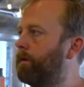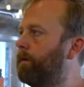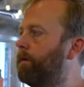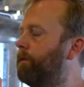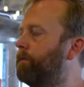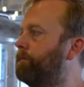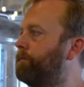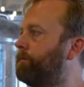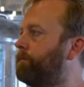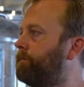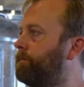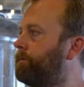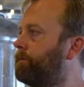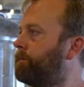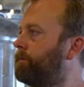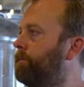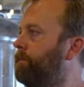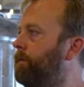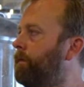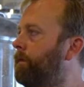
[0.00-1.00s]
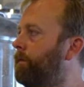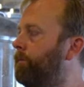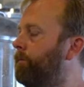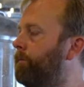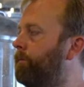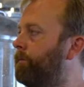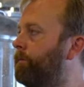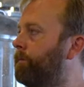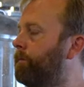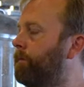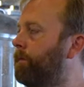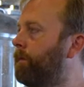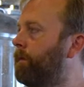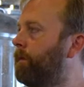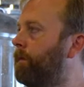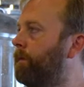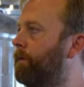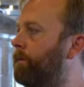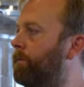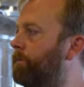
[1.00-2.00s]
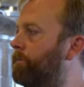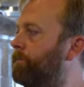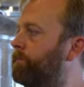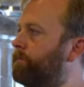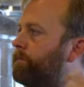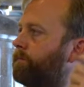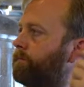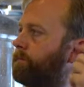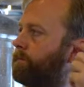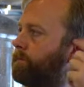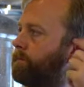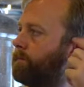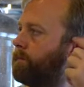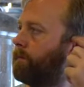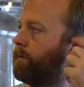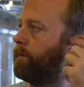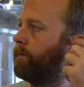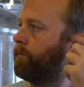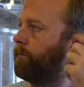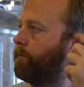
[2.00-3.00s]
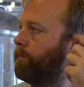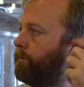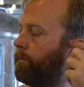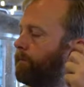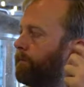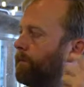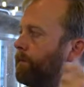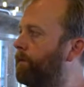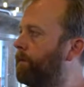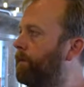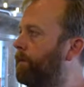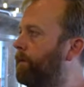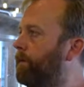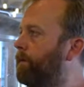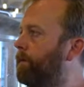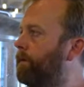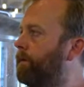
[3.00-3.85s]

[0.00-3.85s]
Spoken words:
(not speaking)